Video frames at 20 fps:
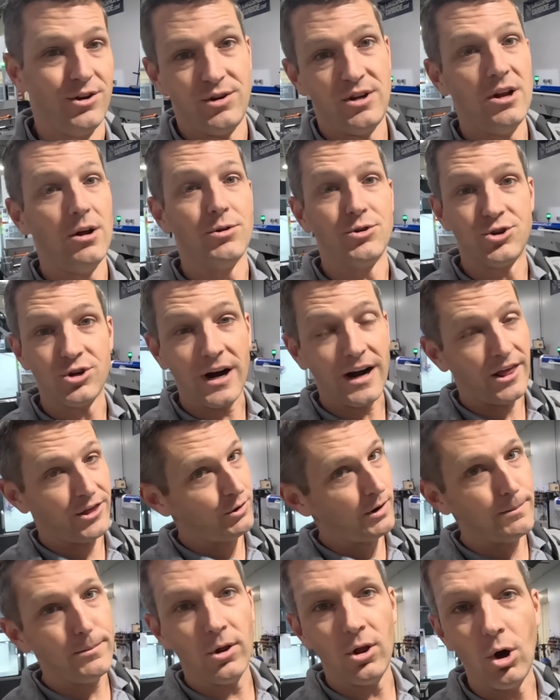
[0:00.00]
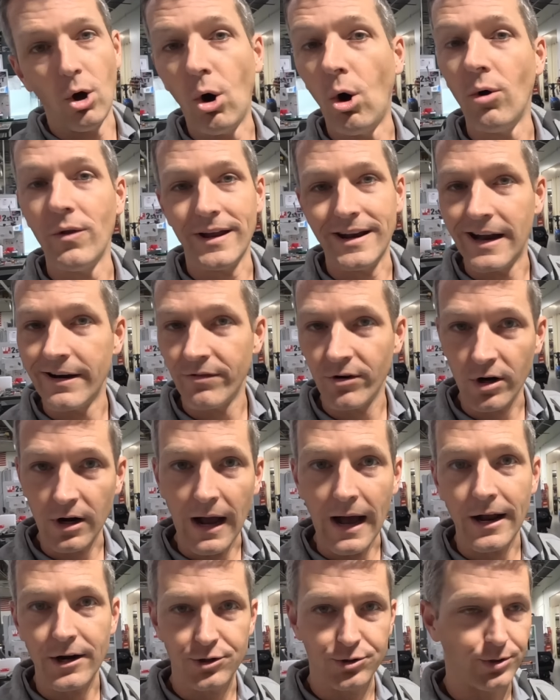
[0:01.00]
you know, try to threadmill a hole that never
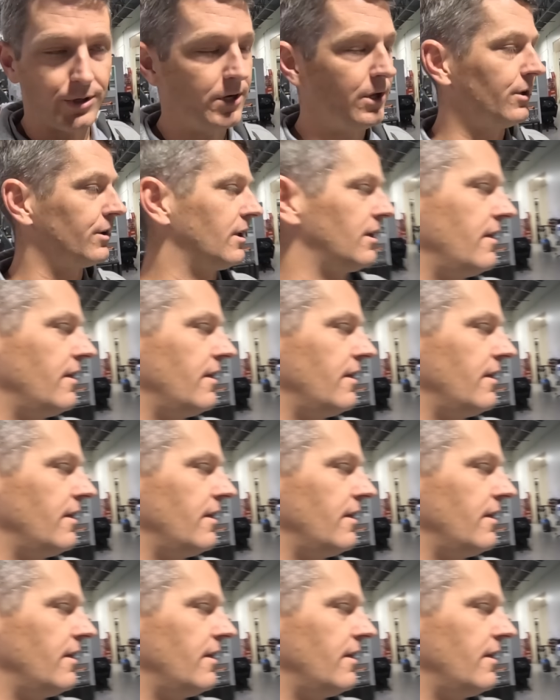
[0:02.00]
got drilled.